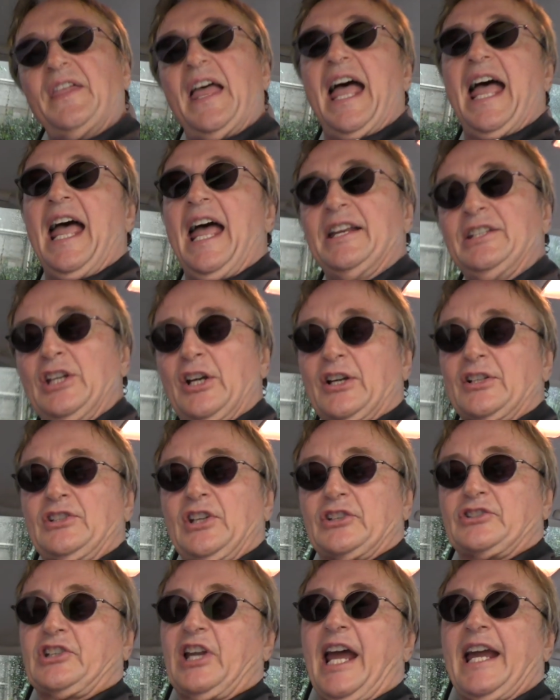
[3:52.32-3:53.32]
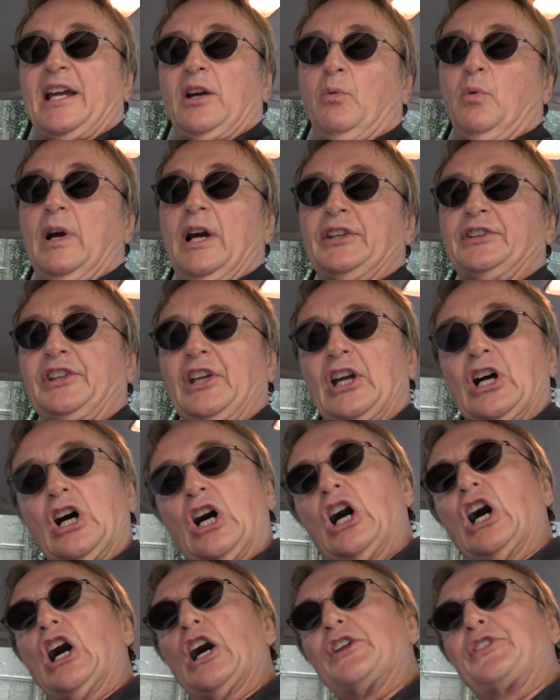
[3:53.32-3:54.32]
Then you can just take it with you
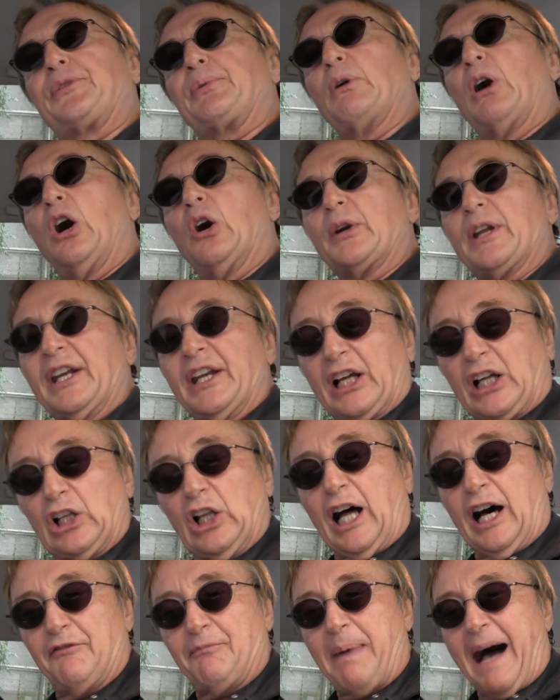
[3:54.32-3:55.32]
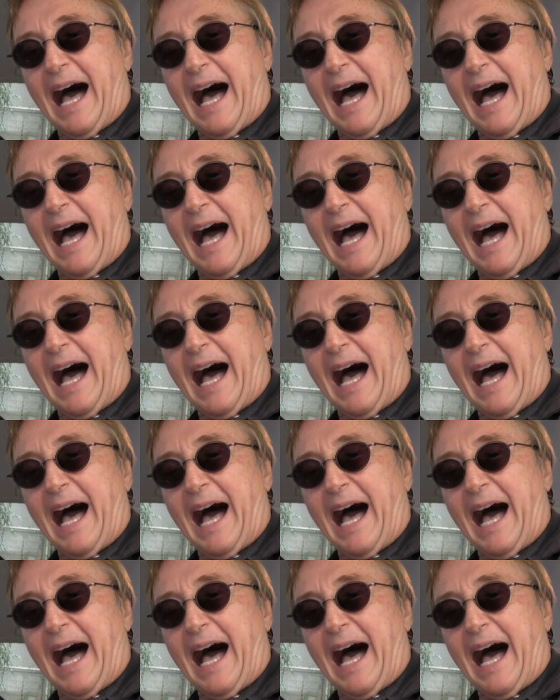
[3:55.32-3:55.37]
or throw it in the glove